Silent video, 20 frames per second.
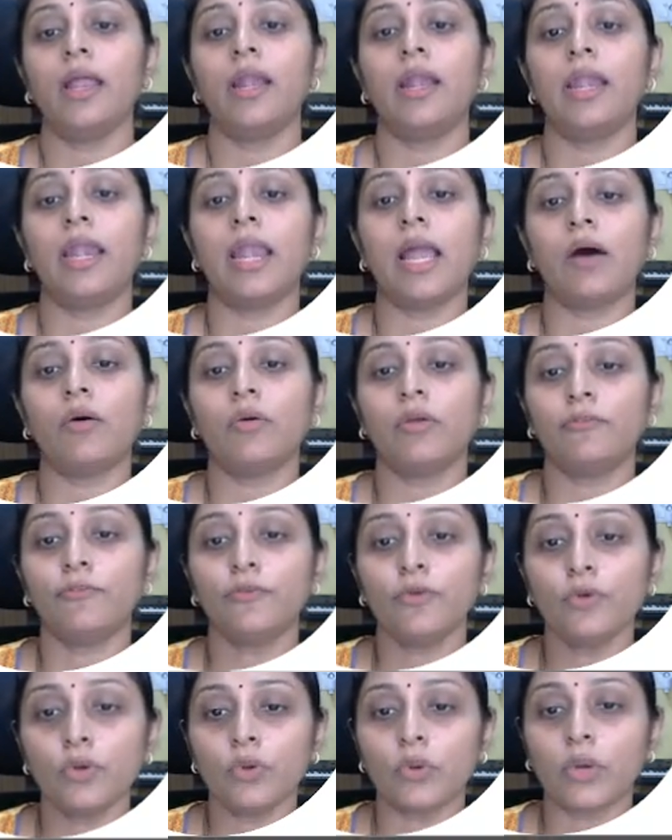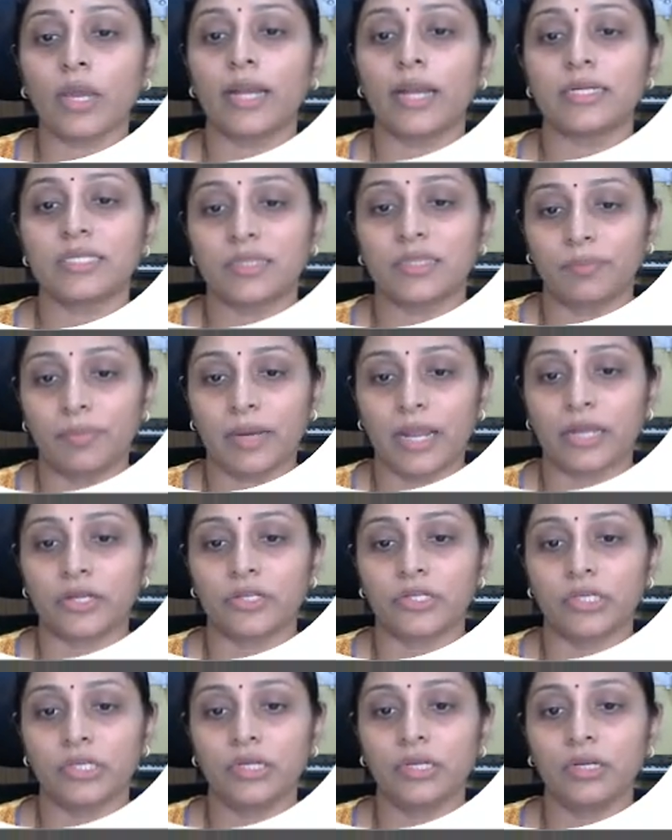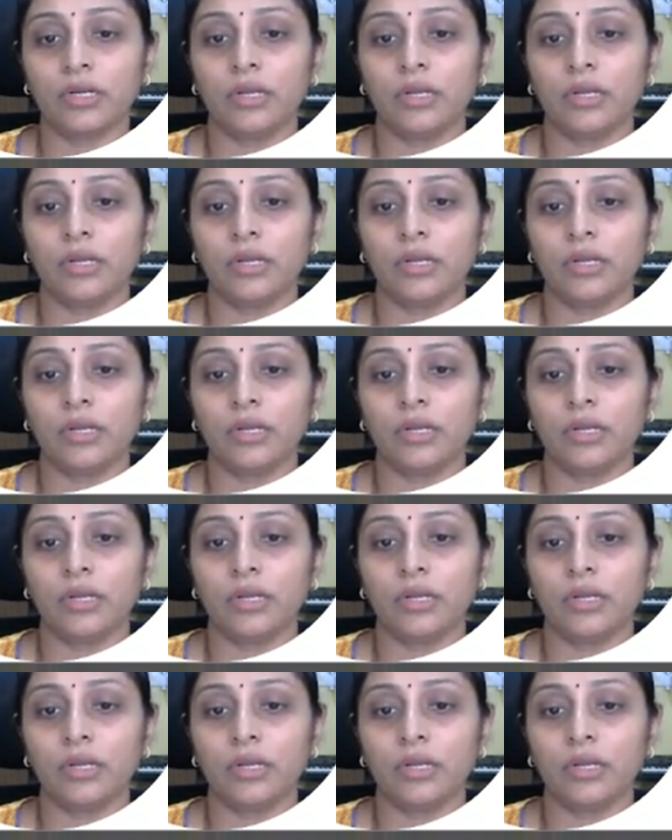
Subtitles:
Now if you look at subtraction,